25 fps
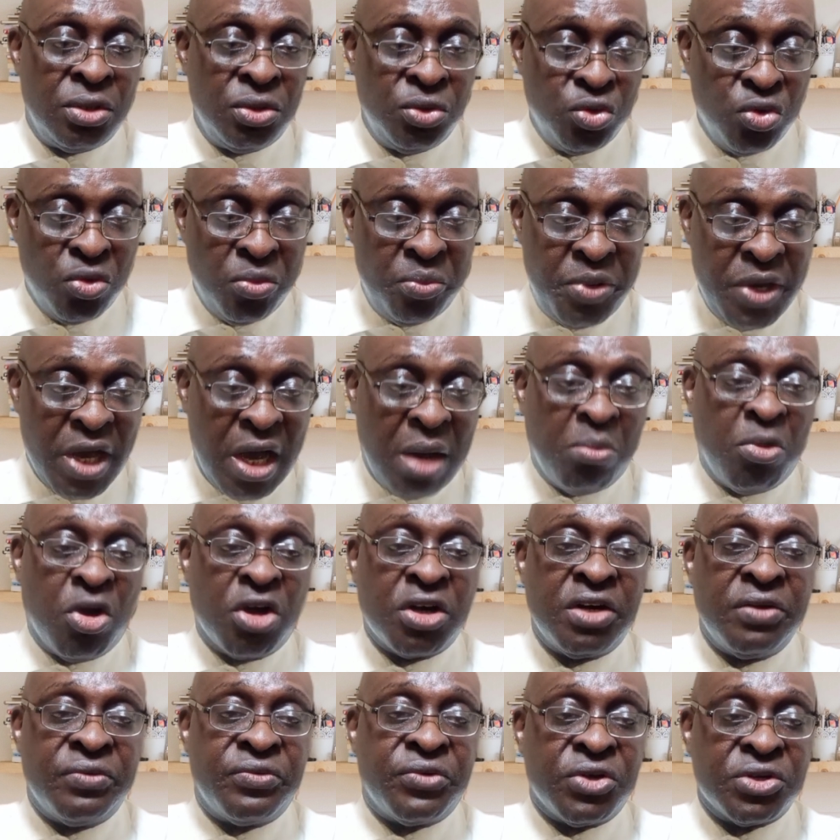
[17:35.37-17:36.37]
you'll be
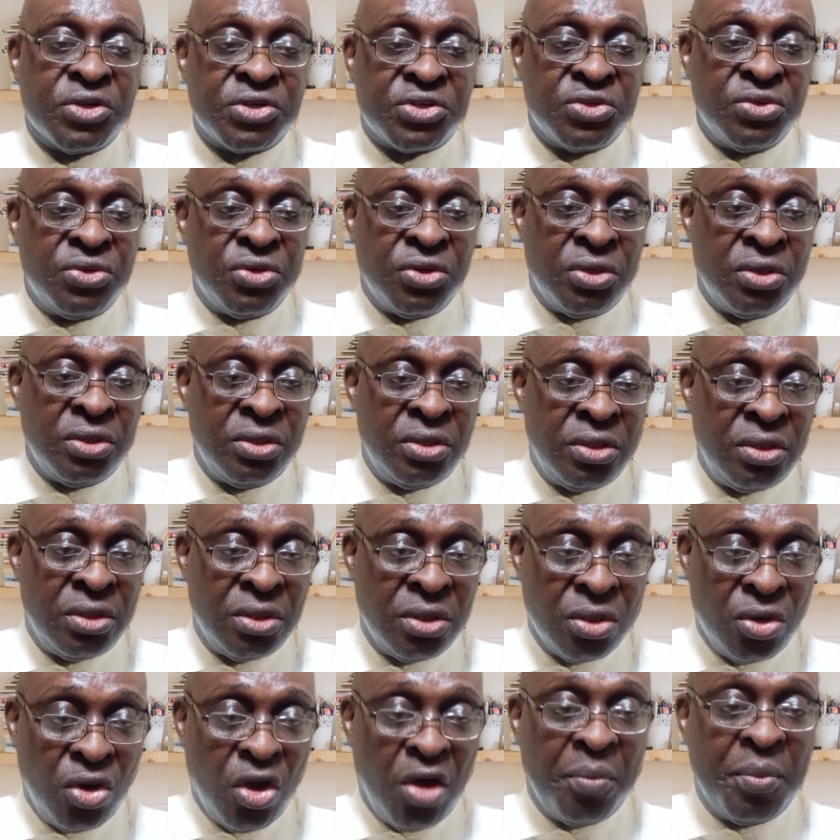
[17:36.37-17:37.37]
among the first to know.
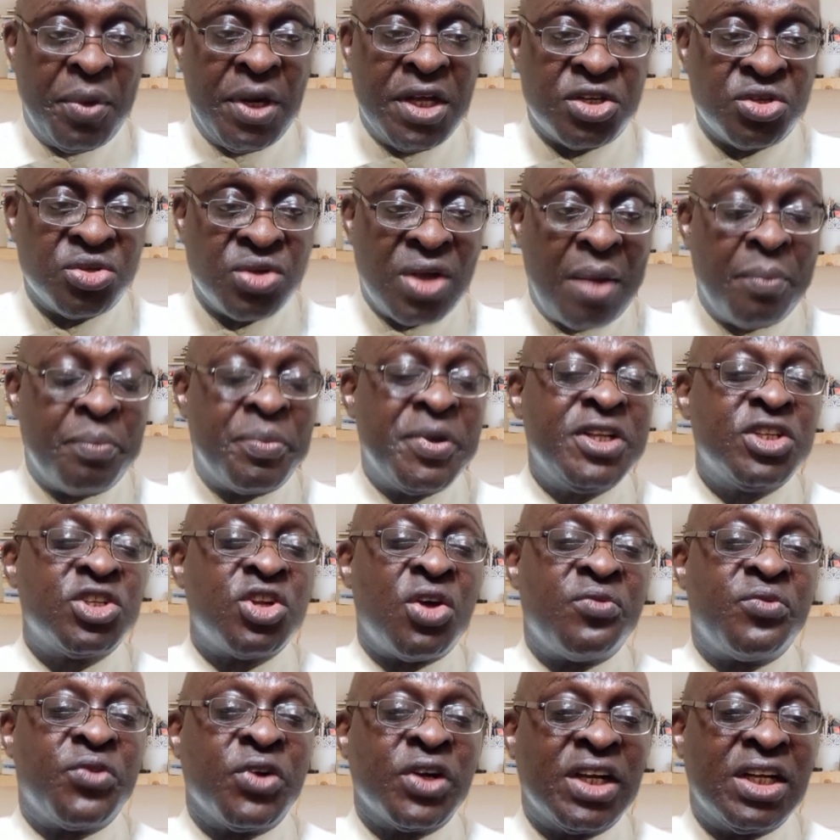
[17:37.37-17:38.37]
God bless you. And please
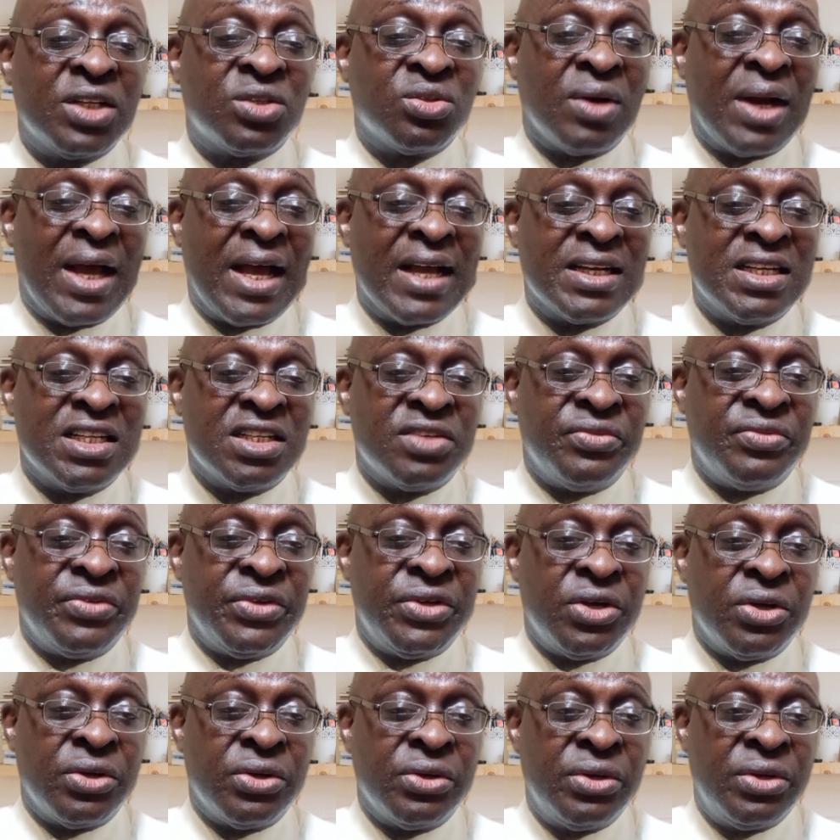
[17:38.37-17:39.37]
don't forget to like this
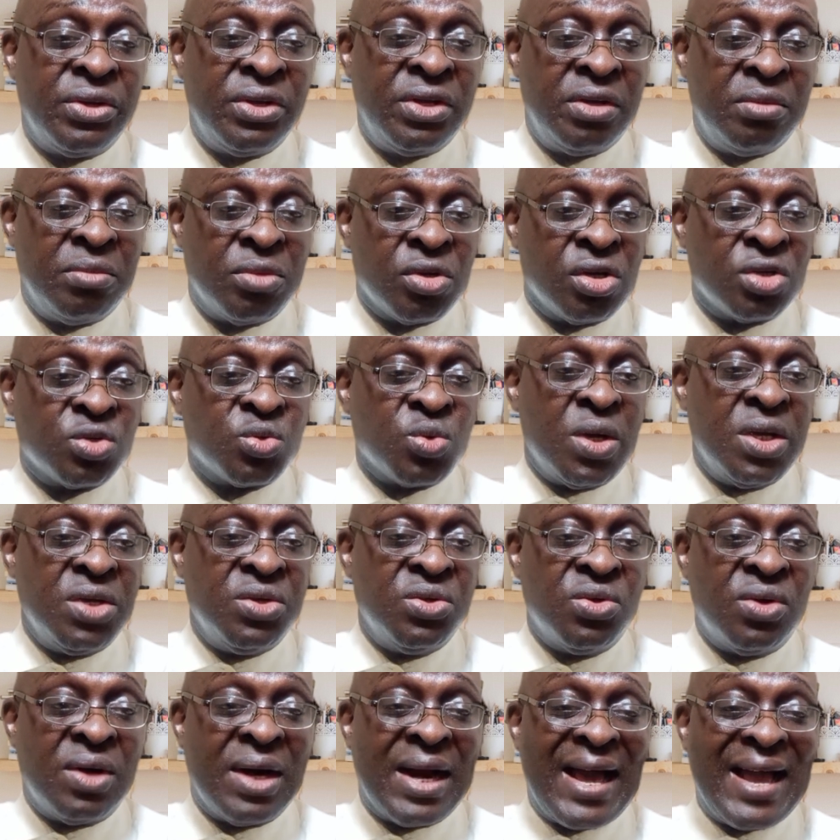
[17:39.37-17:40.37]
video, because when
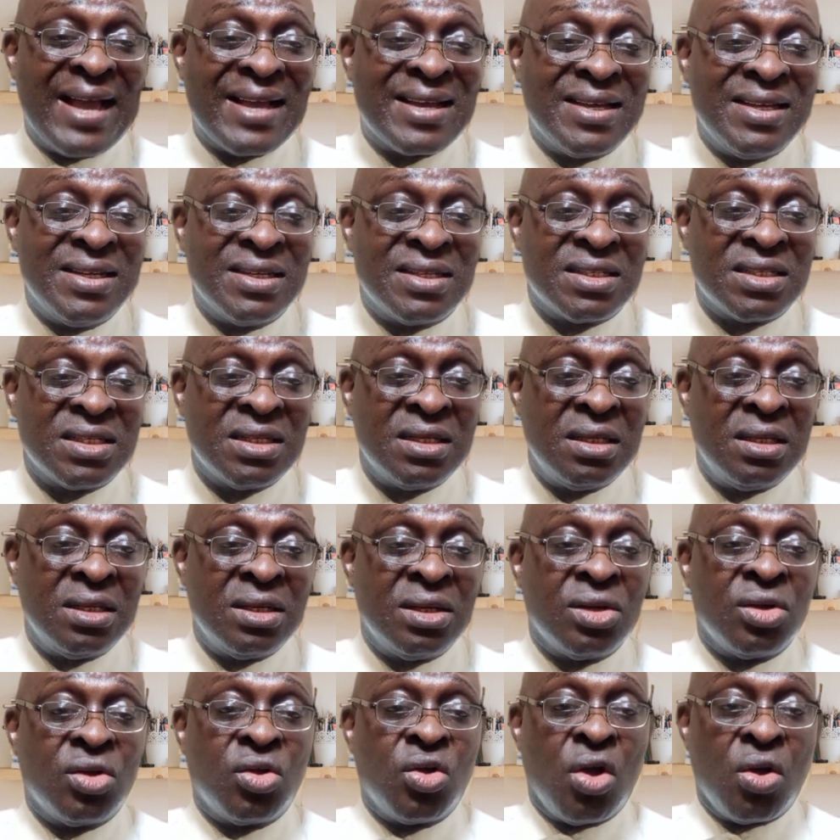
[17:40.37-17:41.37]
you like it,
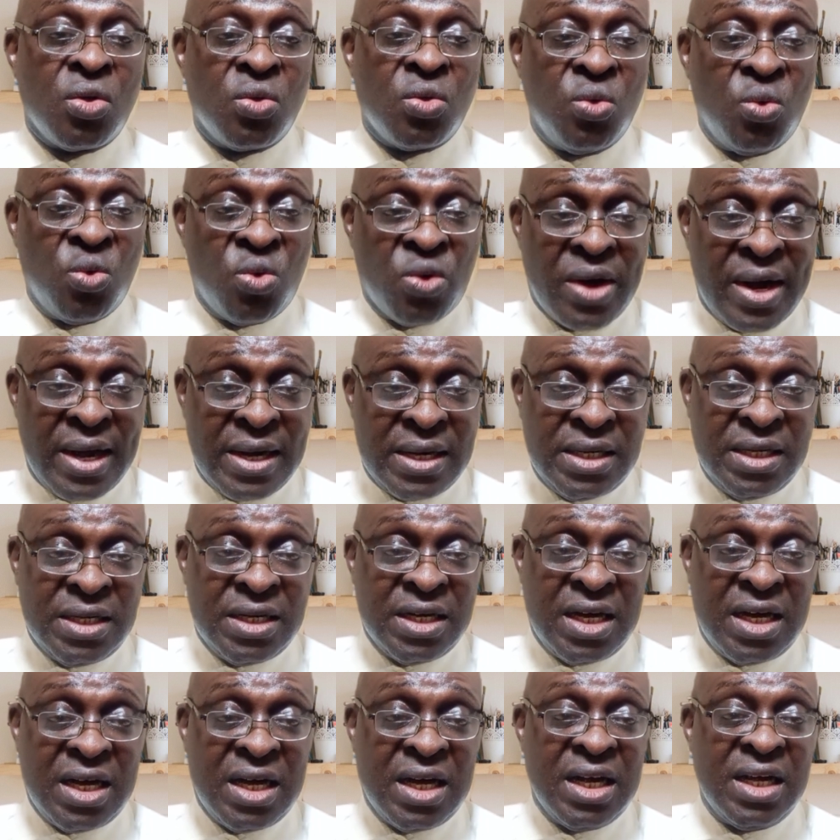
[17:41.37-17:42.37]
God will rank it
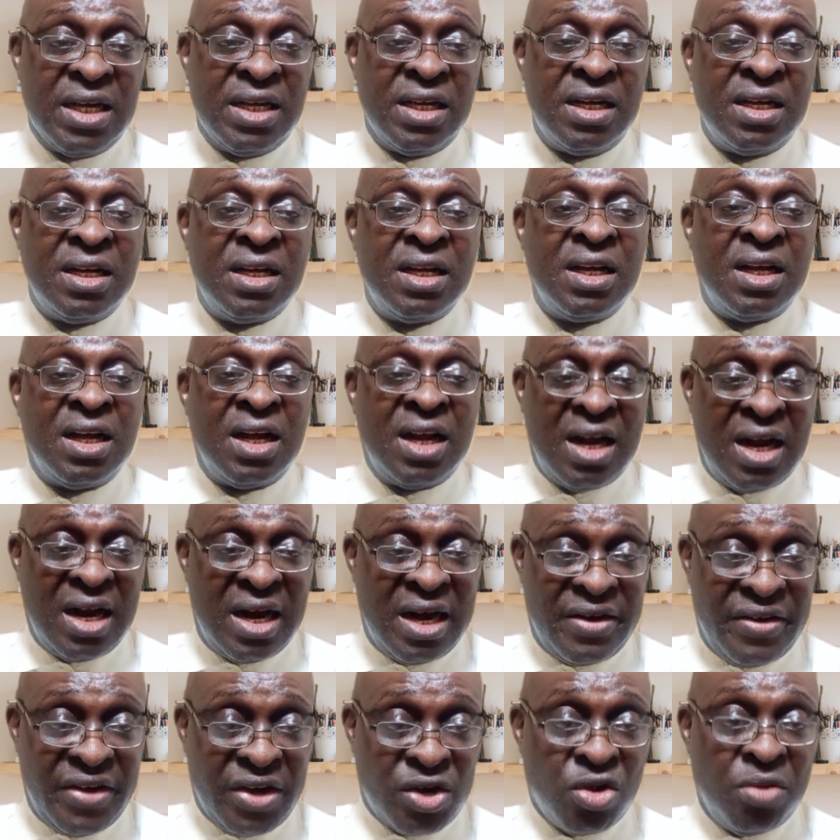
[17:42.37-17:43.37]
high
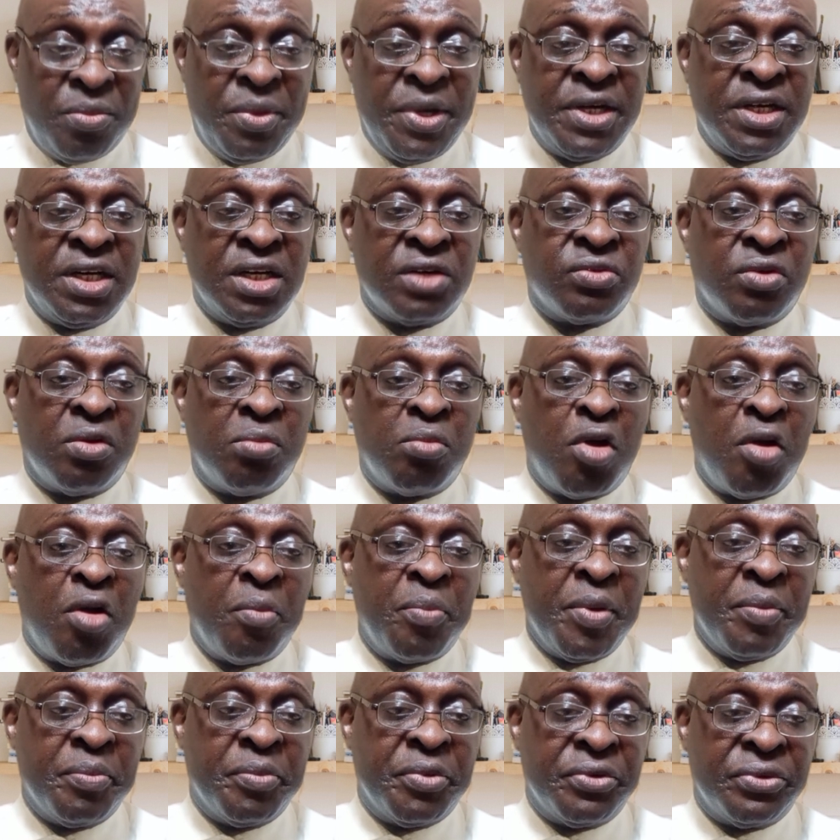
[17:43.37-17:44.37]
and recommend it for more
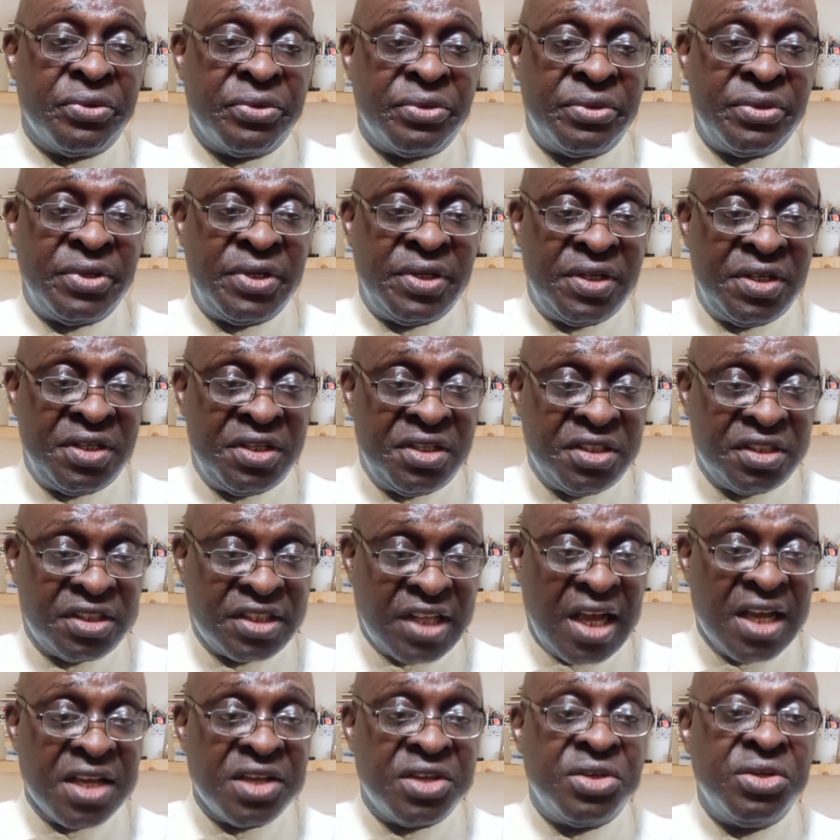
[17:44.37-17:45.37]
people.
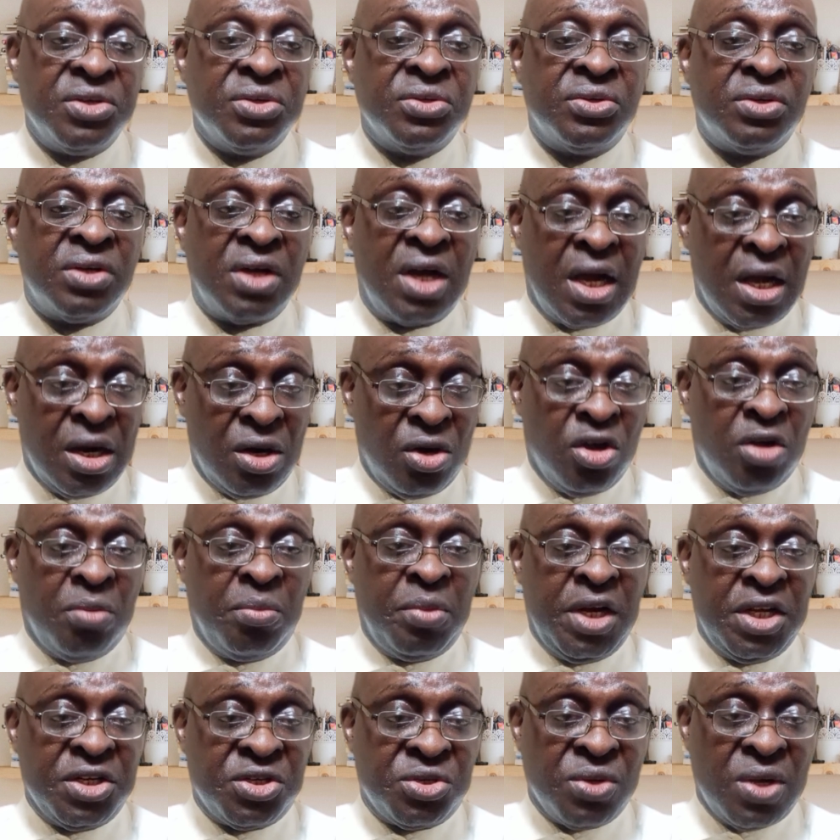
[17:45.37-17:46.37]
Thank you, and
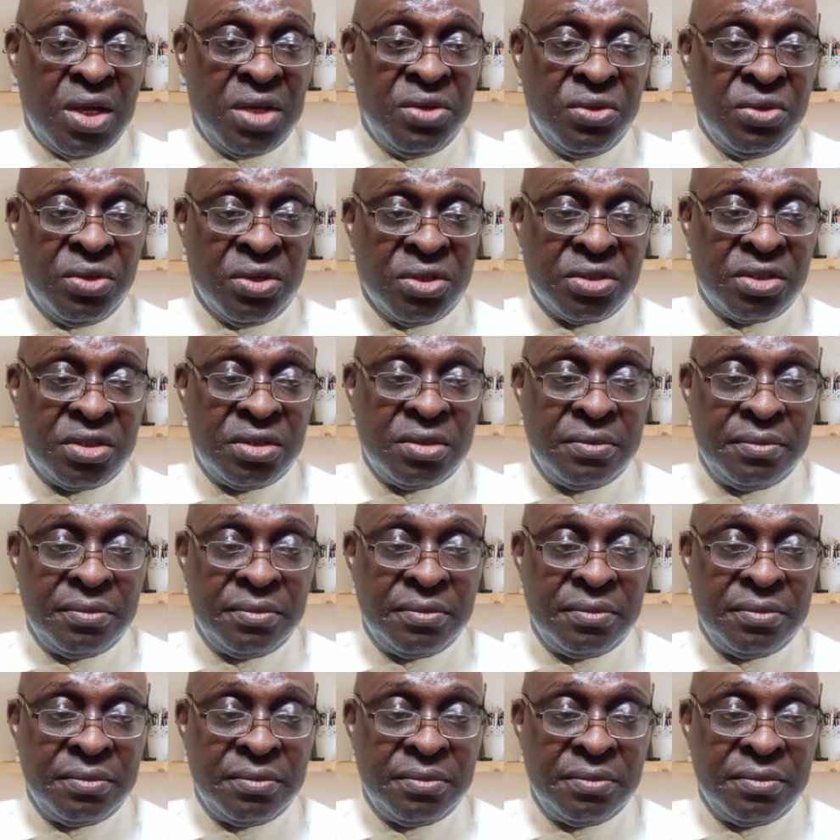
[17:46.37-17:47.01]
God bless you and yours.